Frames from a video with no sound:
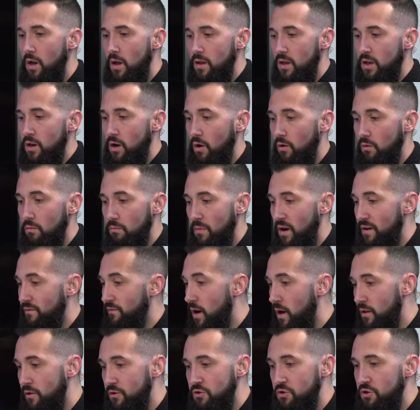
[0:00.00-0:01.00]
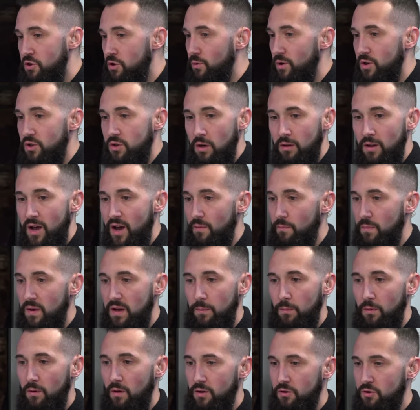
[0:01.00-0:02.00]
You know, my father's Jewish. A lot of
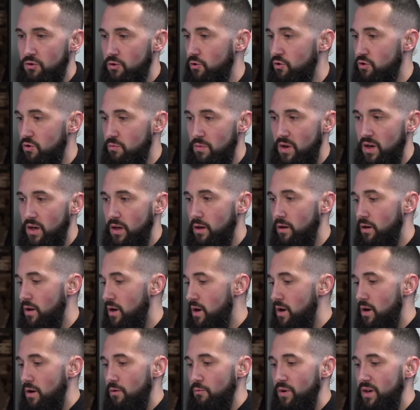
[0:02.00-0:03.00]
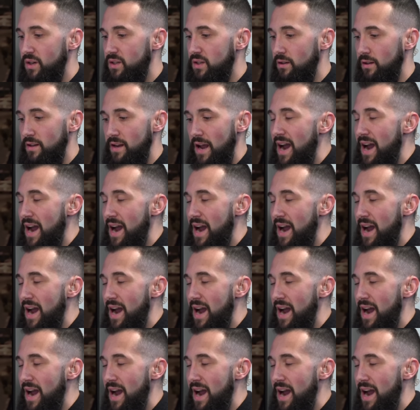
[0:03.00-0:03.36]
people on social media recently,